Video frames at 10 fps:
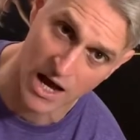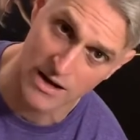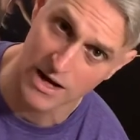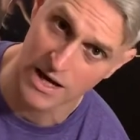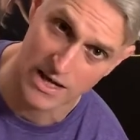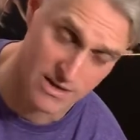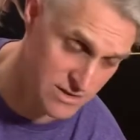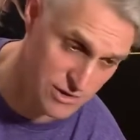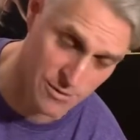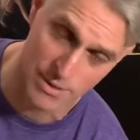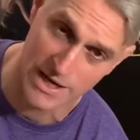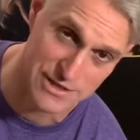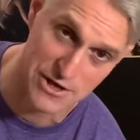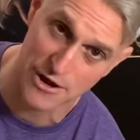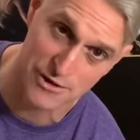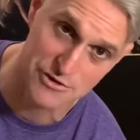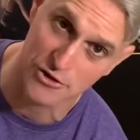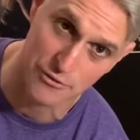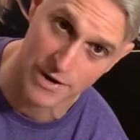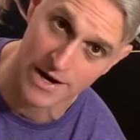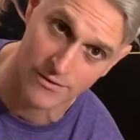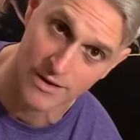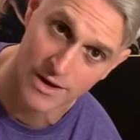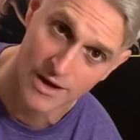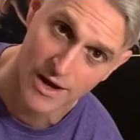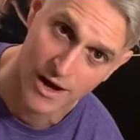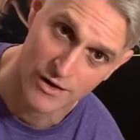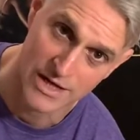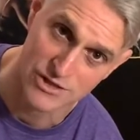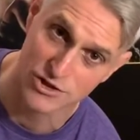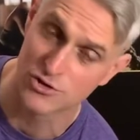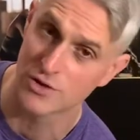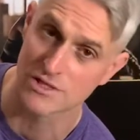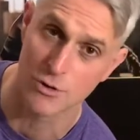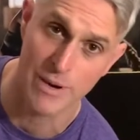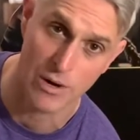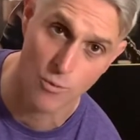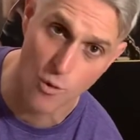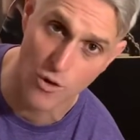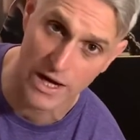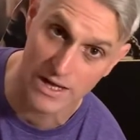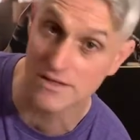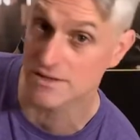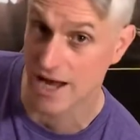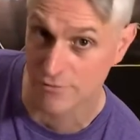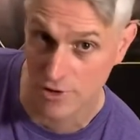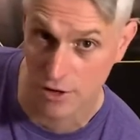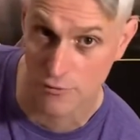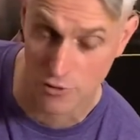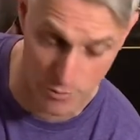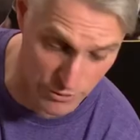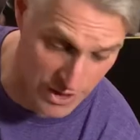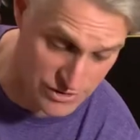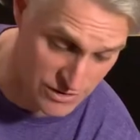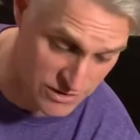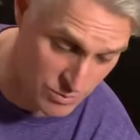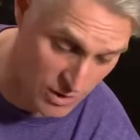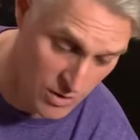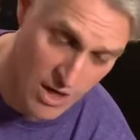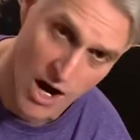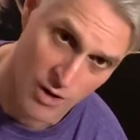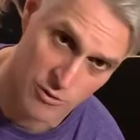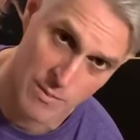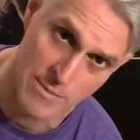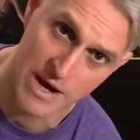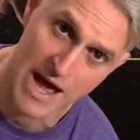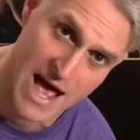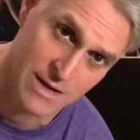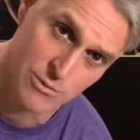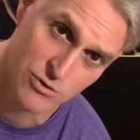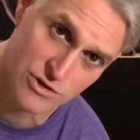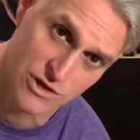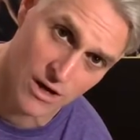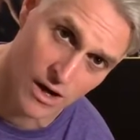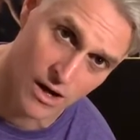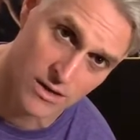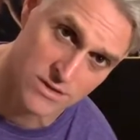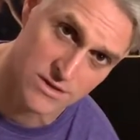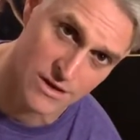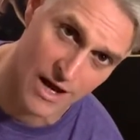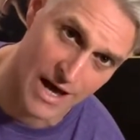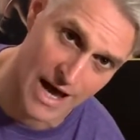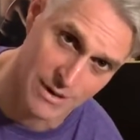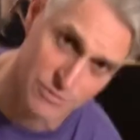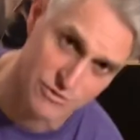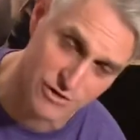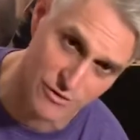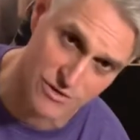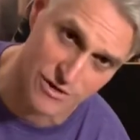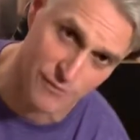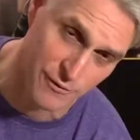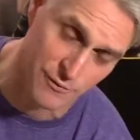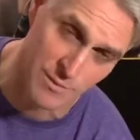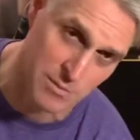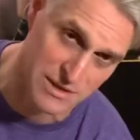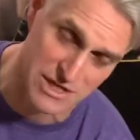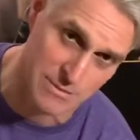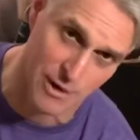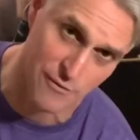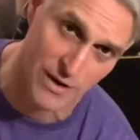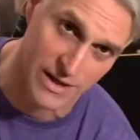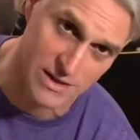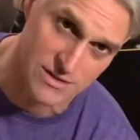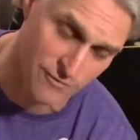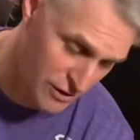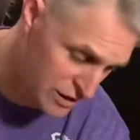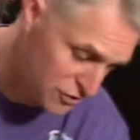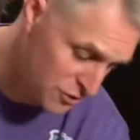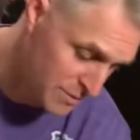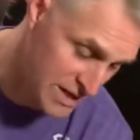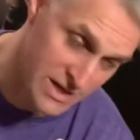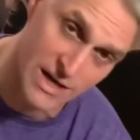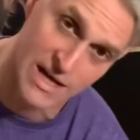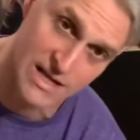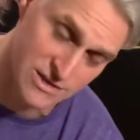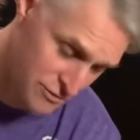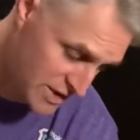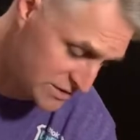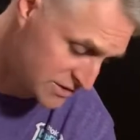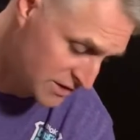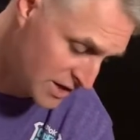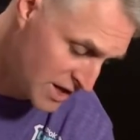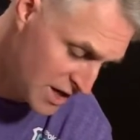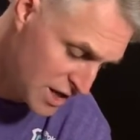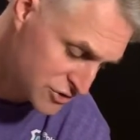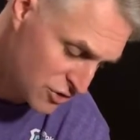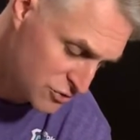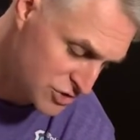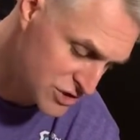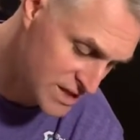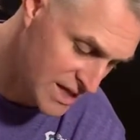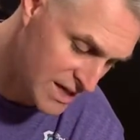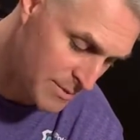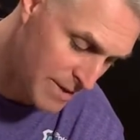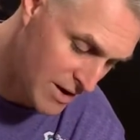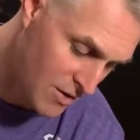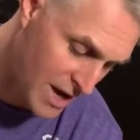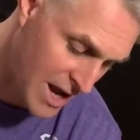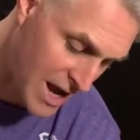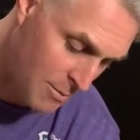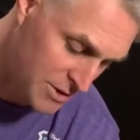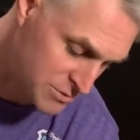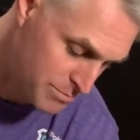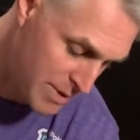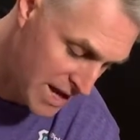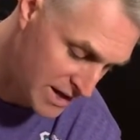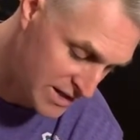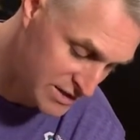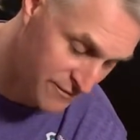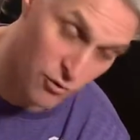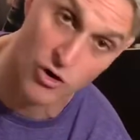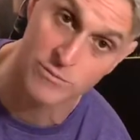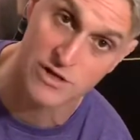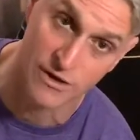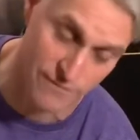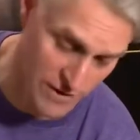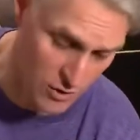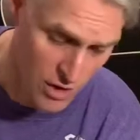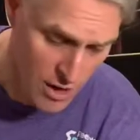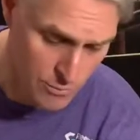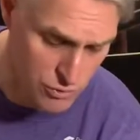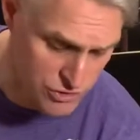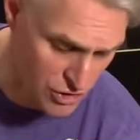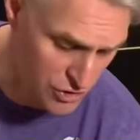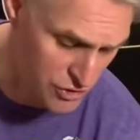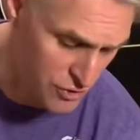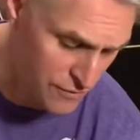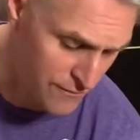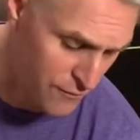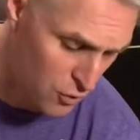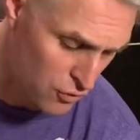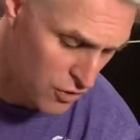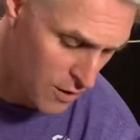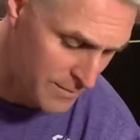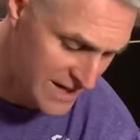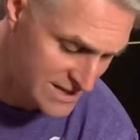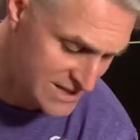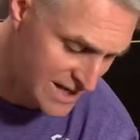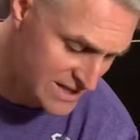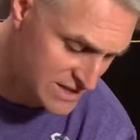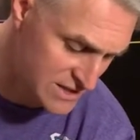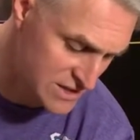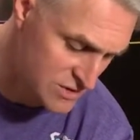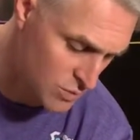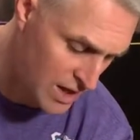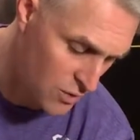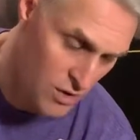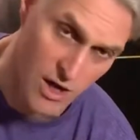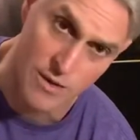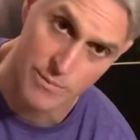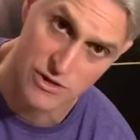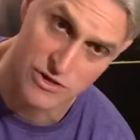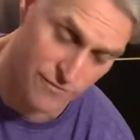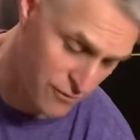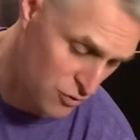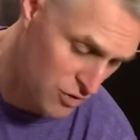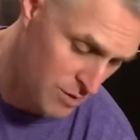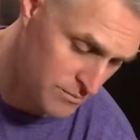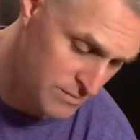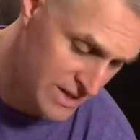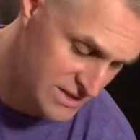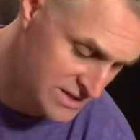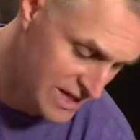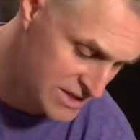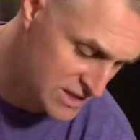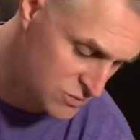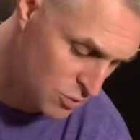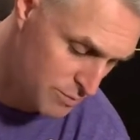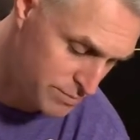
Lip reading: and it's completely turned the dog around. Okay, so the dog is now back walking, doesn't have to go for an operation as well. And remember, animals don't suffer from the placebo effect. That's a very human interaction. So just think about how much better this forearm is going to feel. I'm also going to do the forearm extensors as well, because the forearm extensors will